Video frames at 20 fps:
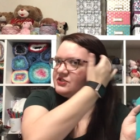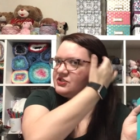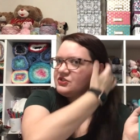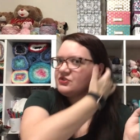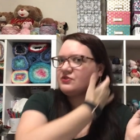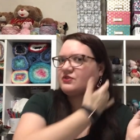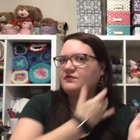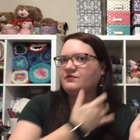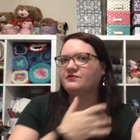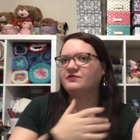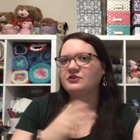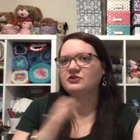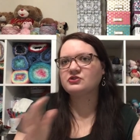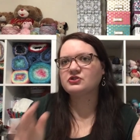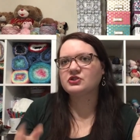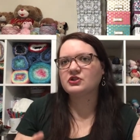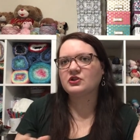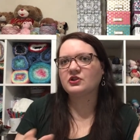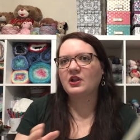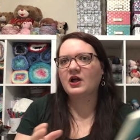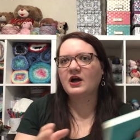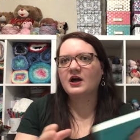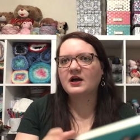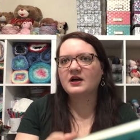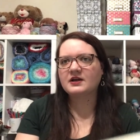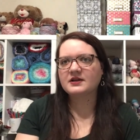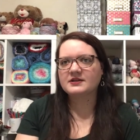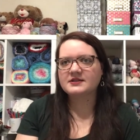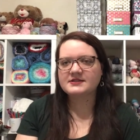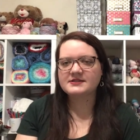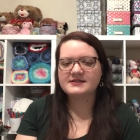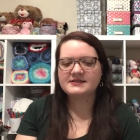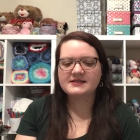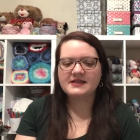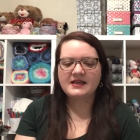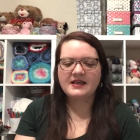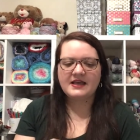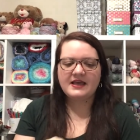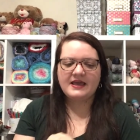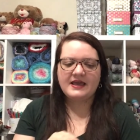do the future logs,
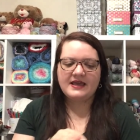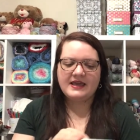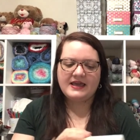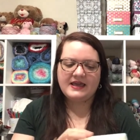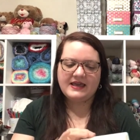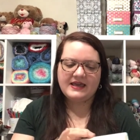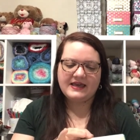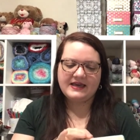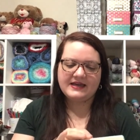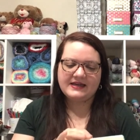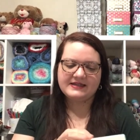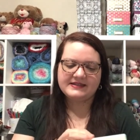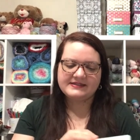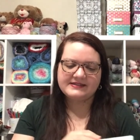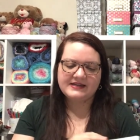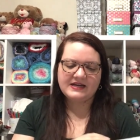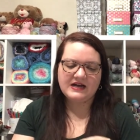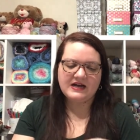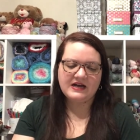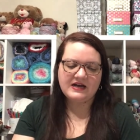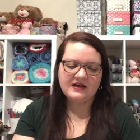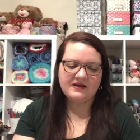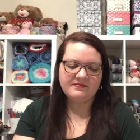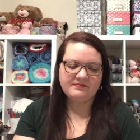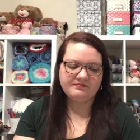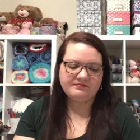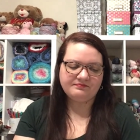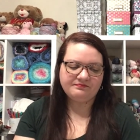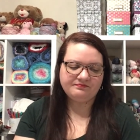and um,